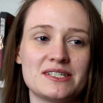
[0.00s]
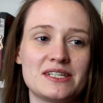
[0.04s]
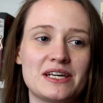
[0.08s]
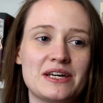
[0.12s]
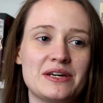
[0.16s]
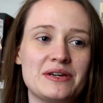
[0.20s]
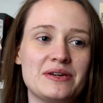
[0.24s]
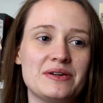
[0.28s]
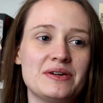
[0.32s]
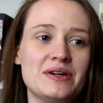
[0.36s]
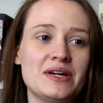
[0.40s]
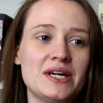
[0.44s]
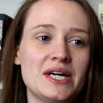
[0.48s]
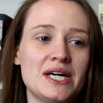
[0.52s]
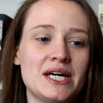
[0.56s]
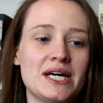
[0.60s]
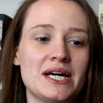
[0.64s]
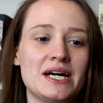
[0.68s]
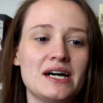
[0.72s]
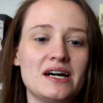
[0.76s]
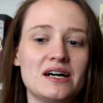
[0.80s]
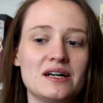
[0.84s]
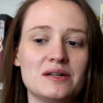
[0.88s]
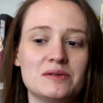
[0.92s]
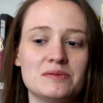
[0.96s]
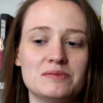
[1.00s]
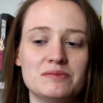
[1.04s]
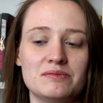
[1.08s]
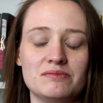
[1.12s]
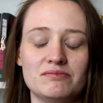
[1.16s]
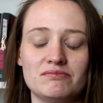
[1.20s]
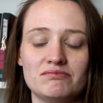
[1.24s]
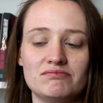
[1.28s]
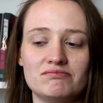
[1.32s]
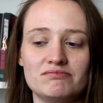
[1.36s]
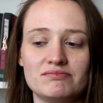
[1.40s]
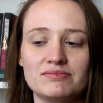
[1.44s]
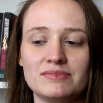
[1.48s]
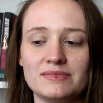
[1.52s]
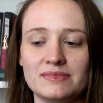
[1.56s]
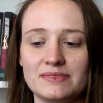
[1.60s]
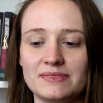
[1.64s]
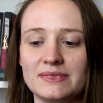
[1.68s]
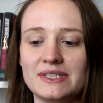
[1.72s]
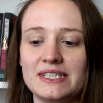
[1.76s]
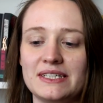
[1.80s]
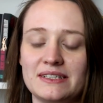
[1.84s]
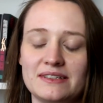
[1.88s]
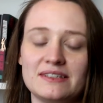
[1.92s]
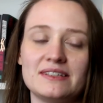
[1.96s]
so I'm
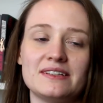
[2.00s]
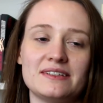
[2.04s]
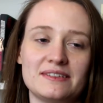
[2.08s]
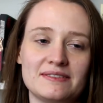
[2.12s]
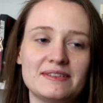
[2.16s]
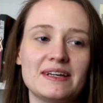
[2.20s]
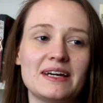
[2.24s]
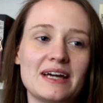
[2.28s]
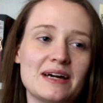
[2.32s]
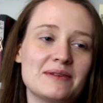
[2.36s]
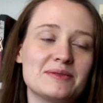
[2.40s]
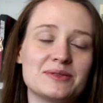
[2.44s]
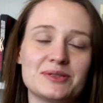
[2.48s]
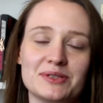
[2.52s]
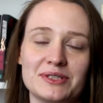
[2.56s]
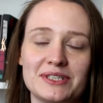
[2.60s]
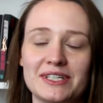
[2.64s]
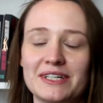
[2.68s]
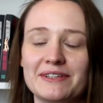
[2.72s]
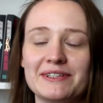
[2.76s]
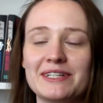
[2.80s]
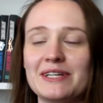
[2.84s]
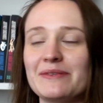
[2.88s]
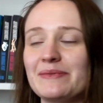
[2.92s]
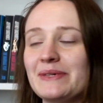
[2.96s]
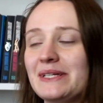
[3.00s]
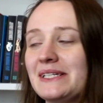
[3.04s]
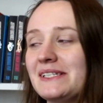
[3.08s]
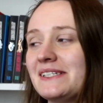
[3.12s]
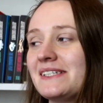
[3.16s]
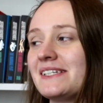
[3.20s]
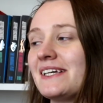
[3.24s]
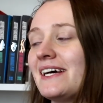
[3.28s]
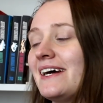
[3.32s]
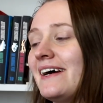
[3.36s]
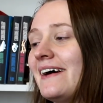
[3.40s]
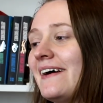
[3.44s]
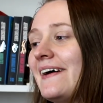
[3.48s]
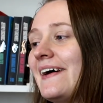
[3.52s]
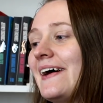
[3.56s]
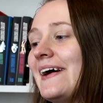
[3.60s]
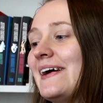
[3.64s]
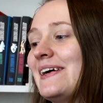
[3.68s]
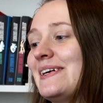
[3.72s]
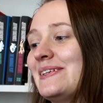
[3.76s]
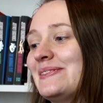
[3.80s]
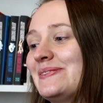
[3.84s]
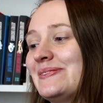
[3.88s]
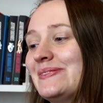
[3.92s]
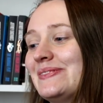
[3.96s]
sure you know what that means.
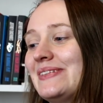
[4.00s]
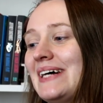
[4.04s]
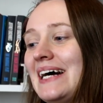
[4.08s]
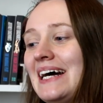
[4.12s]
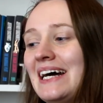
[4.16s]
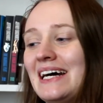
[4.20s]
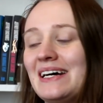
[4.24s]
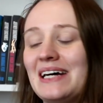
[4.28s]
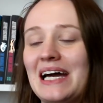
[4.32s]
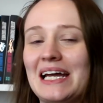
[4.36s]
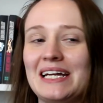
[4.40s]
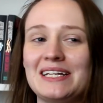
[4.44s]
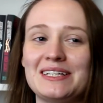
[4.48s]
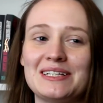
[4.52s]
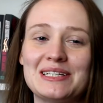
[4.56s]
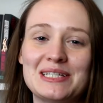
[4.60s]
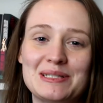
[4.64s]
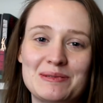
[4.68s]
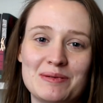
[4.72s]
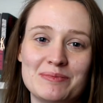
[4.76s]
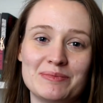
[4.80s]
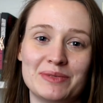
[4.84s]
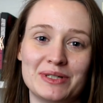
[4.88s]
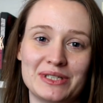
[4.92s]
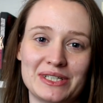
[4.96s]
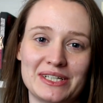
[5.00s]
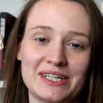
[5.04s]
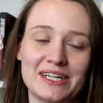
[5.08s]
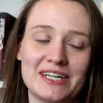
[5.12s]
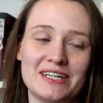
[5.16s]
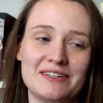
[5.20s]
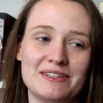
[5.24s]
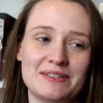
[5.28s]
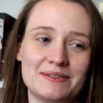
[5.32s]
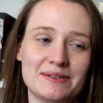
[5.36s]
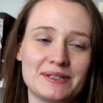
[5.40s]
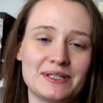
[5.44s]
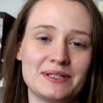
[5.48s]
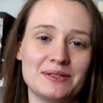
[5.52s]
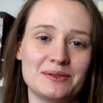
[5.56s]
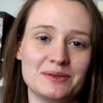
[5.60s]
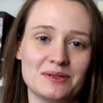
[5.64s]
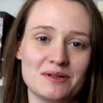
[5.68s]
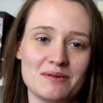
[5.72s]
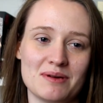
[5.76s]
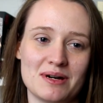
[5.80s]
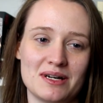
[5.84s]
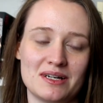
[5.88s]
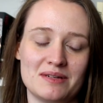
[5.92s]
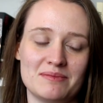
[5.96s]
And it used to be Monaco, which we're going to
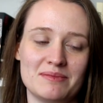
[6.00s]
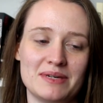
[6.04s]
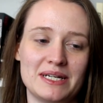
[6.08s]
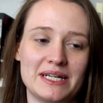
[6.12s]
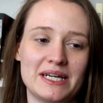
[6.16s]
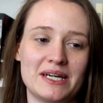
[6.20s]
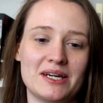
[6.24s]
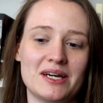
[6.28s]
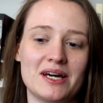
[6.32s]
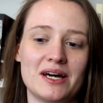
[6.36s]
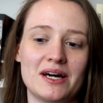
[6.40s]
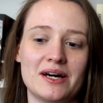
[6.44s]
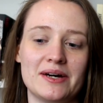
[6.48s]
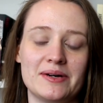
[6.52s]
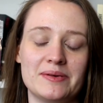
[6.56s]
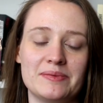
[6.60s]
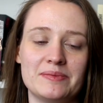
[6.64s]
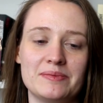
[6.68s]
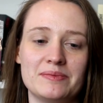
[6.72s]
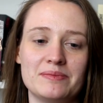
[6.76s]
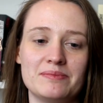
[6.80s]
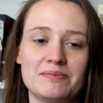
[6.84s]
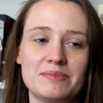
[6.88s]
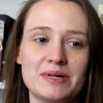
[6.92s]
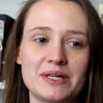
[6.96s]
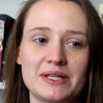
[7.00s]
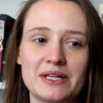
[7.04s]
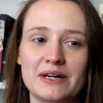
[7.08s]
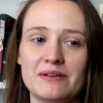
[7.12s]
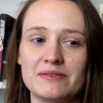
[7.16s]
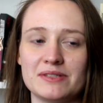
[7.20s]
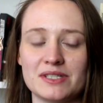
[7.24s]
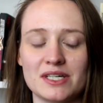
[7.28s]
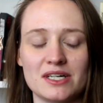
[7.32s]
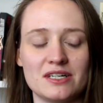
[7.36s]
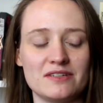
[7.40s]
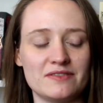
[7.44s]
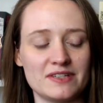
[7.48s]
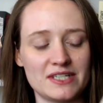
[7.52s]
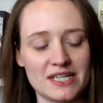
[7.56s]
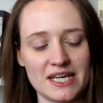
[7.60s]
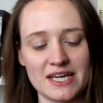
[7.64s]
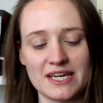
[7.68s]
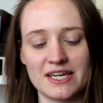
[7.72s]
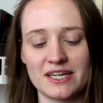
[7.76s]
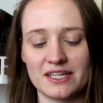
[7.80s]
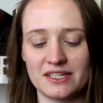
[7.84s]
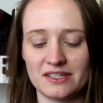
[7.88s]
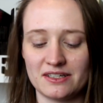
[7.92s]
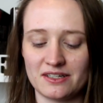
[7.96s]
talk about in a minute, but that was
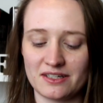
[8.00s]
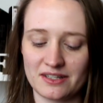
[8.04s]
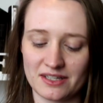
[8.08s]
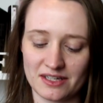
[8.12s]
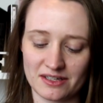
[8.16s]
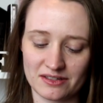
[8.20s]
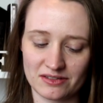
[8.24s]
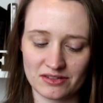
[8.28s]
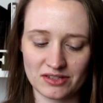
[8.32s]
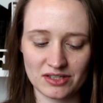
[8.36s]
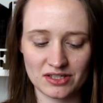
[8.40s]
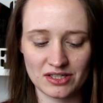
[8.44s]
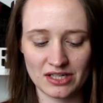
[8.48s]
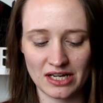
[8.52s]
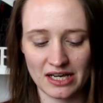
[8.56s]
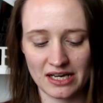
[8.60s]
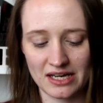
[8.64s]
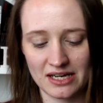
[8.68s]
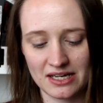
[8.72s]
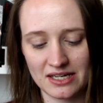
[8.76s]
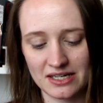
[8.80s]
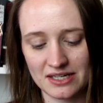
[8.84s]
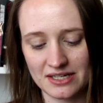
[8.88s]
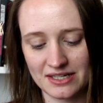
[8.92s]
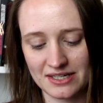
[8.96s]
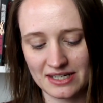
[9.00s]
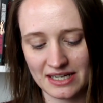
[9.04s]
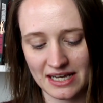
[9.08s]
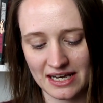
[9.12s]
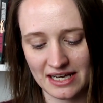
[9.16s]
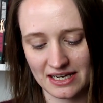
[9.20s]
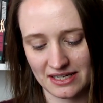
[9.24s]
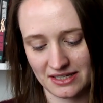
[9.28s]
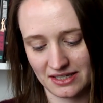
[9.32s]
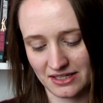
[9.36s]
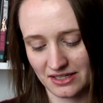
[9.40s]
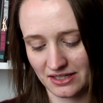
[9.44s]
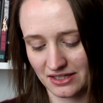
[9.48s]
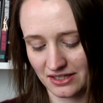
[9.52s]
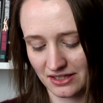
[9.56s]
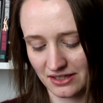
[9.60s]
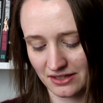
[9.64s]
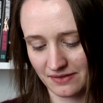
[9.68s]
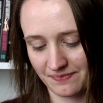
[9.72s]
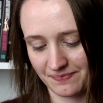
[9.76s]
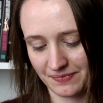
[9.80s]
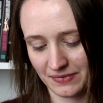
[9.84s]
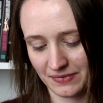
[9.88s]
overtaken in 2008.